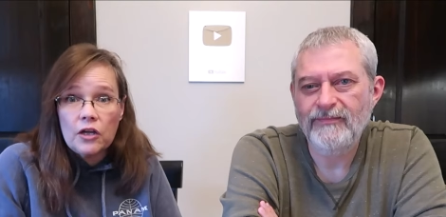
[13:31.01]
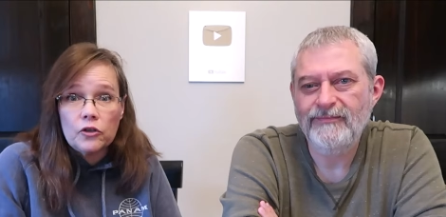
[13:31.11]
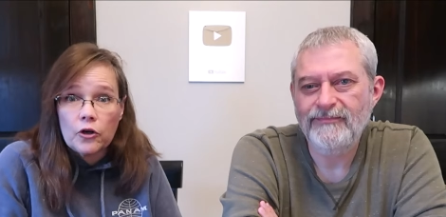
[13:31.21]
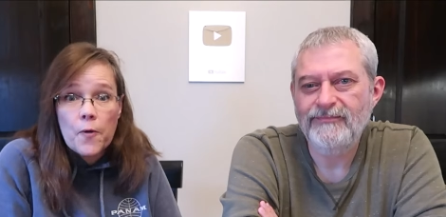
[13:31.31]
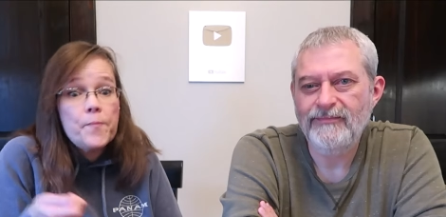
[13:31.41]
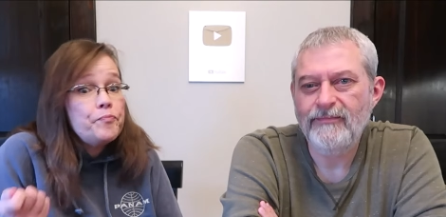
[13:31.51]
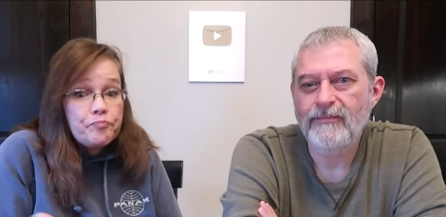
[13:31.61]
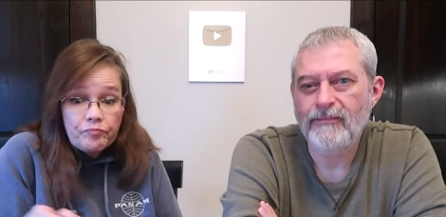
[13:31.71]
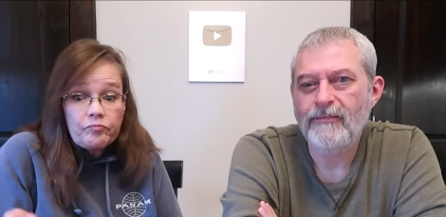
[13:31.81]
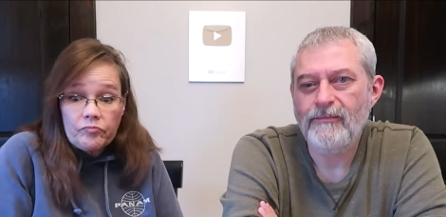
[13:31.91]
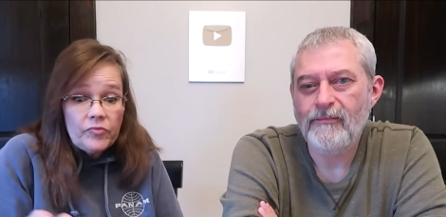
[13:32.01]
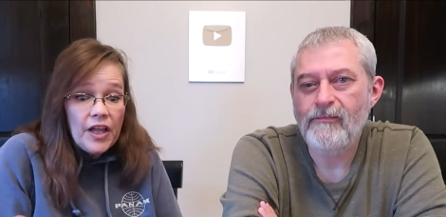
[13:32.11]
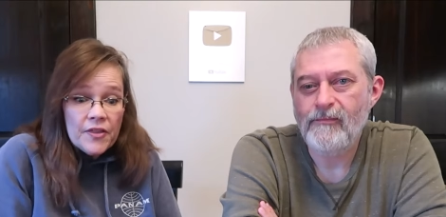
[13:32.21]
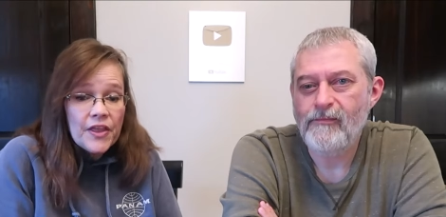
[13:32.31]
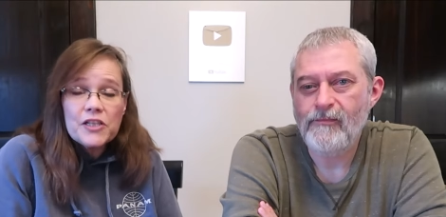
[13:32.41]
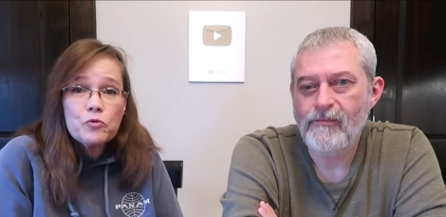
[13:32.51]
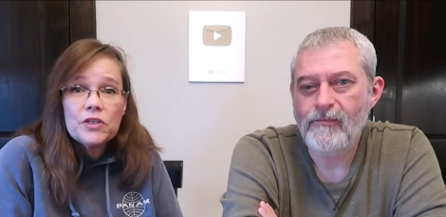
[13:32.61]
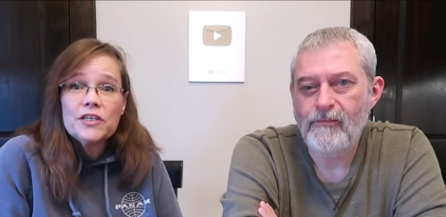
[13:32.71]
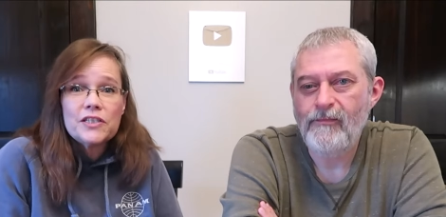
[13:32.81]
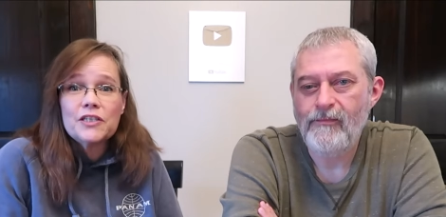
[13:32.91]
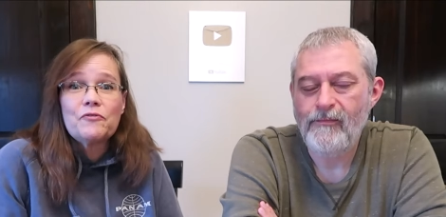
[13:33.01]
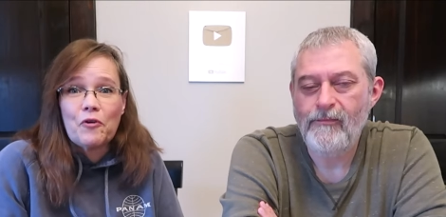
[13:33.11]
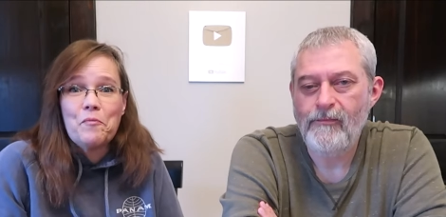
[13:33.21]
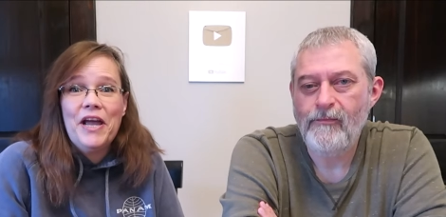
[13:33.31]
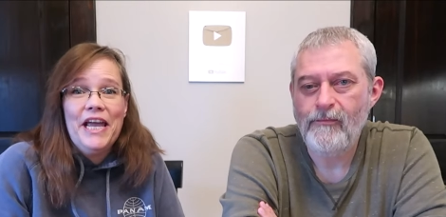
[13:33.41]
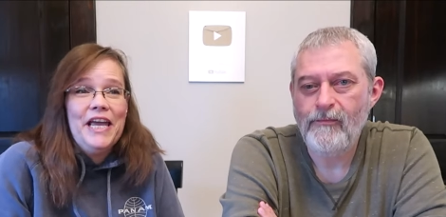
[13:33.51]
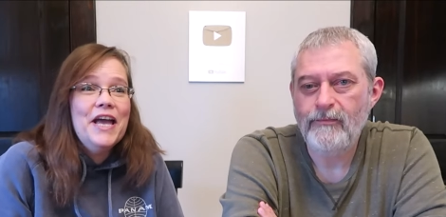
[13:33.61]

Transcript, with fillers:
Speaker 1: color. That's what this is for me.